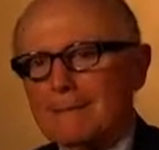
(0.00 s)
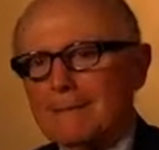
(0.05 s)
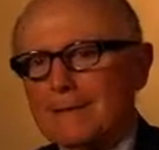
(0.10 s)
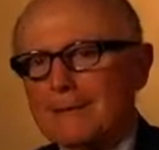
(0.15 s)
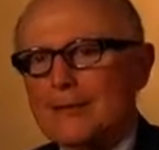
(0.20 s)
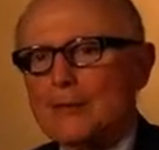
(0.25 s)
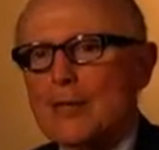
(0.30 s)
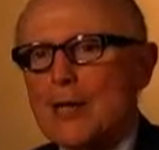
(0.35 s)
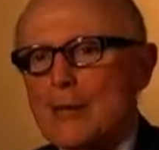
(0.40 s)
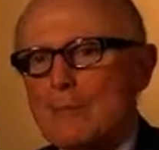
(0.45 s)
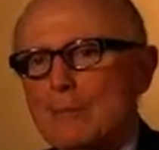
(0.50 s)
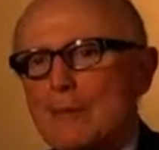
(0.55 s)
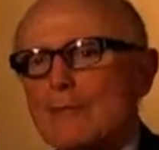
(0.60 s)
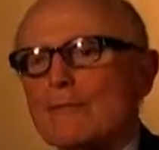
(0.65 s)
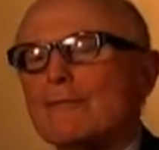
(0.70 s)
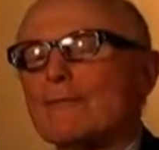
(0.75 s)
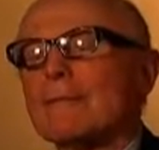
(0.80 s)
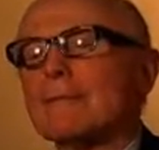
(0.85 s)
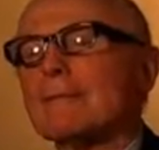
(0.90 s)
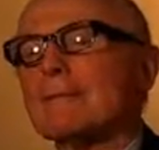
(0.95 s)
assignment
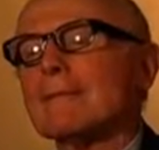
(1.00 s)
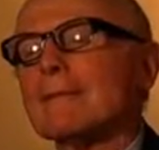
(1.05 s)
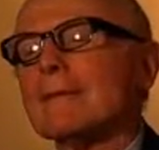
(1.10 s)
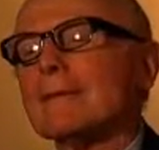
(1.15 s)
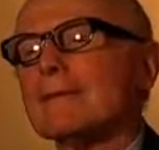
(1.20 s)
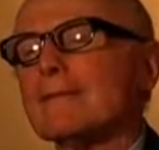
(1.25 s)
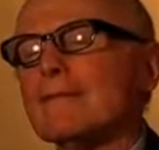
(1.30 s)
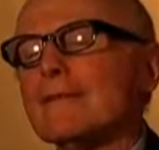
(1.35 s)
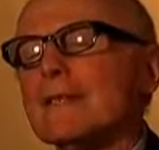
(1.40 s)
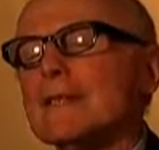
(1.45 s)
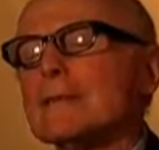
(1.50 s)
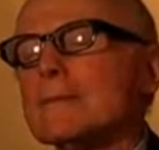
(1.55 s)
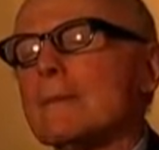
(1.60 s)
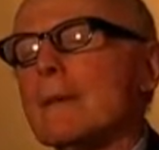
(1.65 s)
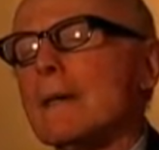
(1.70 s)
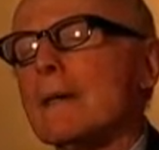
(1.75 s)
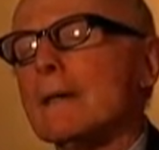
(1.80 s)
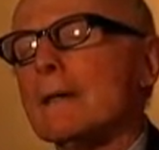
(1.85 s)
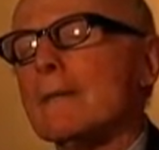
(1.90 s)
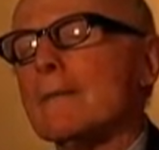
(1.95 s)
in
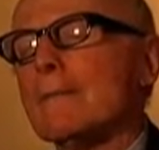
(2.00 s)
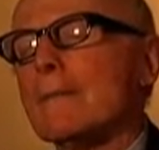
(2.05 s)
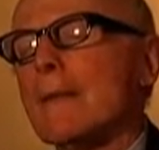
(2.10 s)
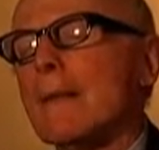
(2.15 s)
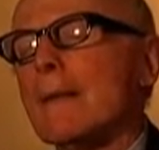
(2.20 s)
Wiesbaden,